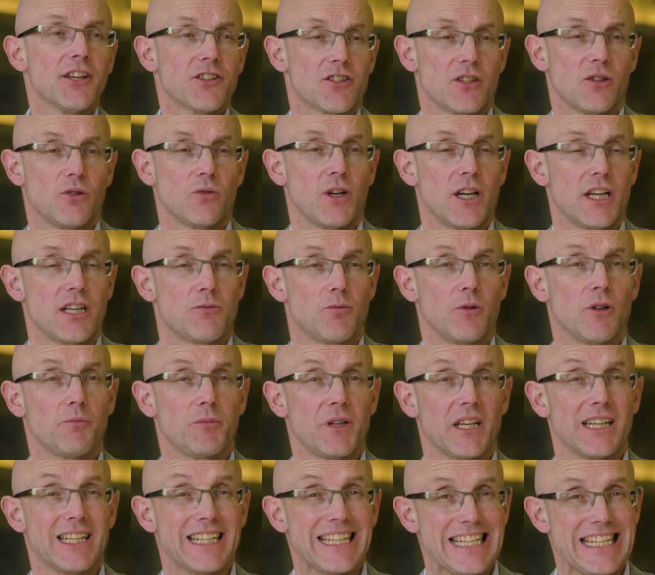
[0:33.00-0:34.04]
So it will
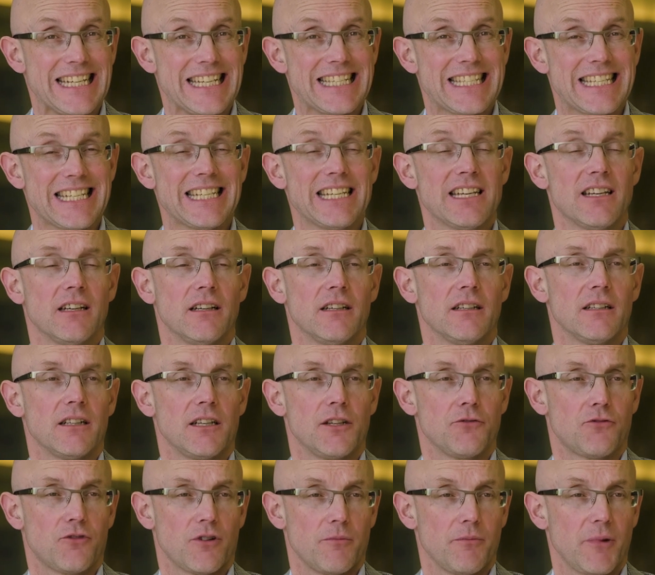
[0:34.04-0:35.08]
be an easy
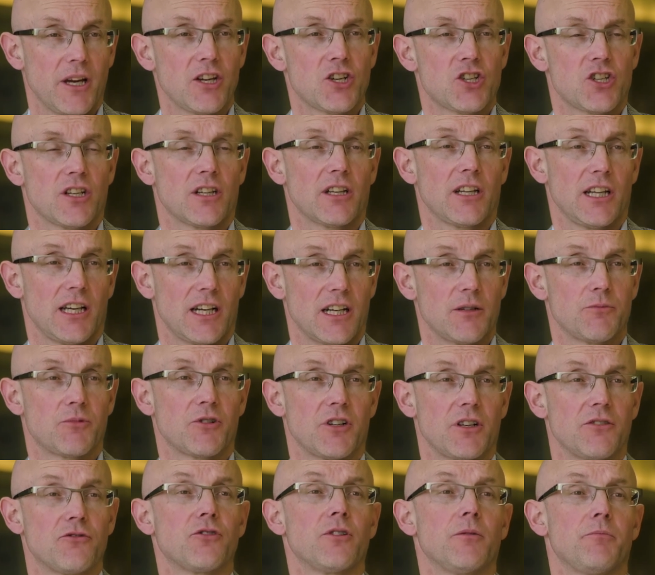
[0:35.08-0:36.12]
information
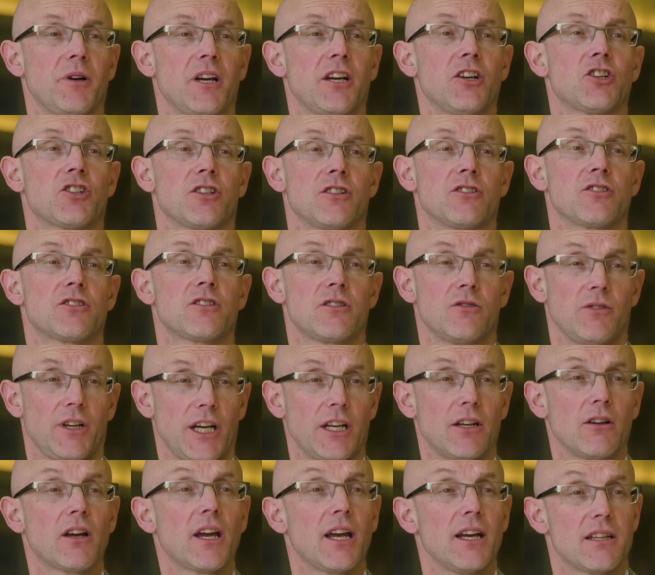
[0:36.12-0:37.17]
library for patients to
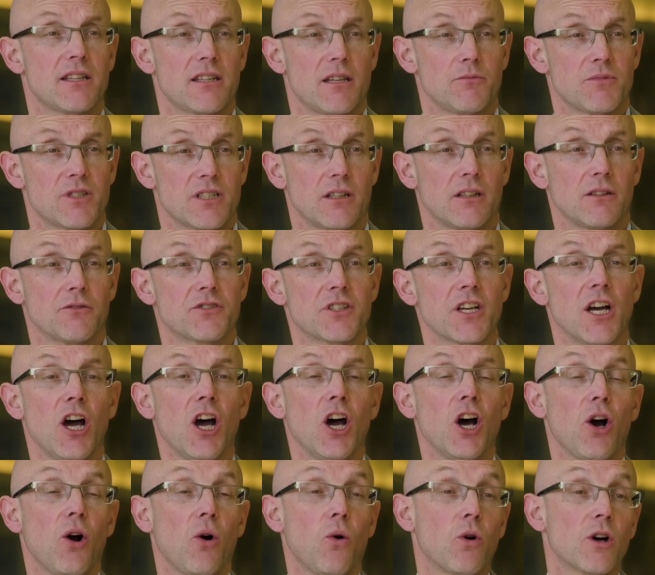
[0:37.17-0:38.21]
educate themselves
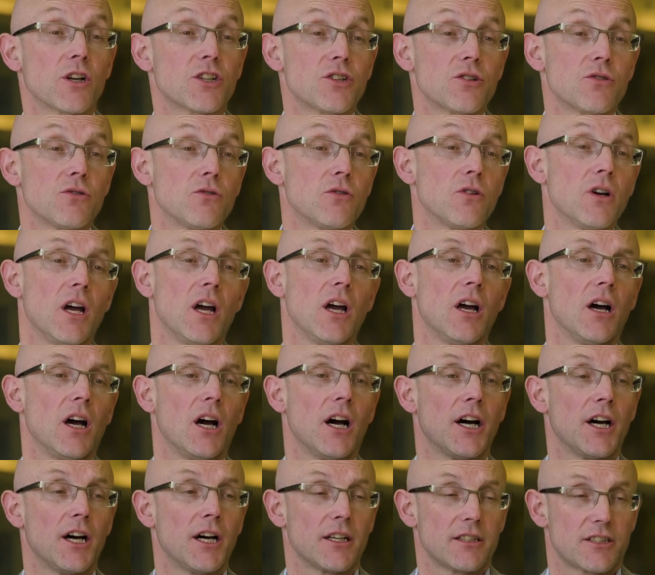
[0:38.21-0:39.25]
or to
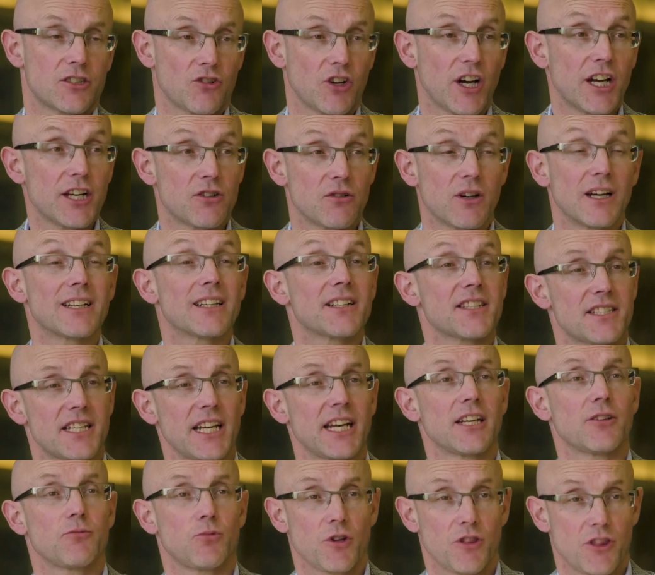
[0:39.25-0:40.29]
try to
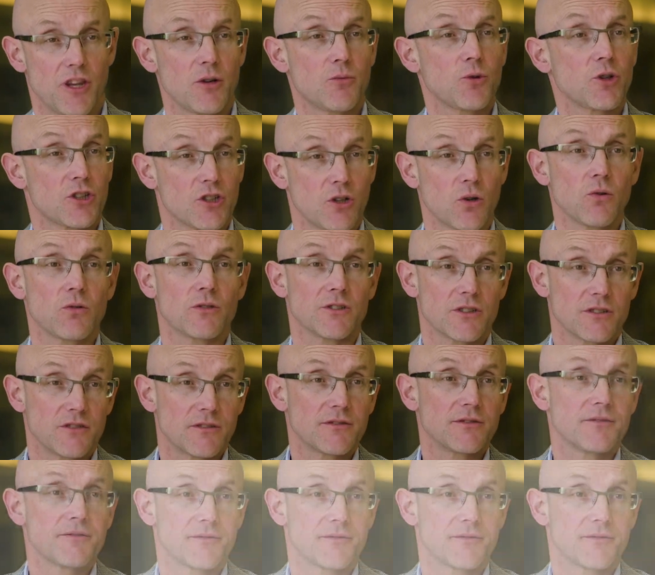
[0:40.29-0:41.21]
understand what they were told.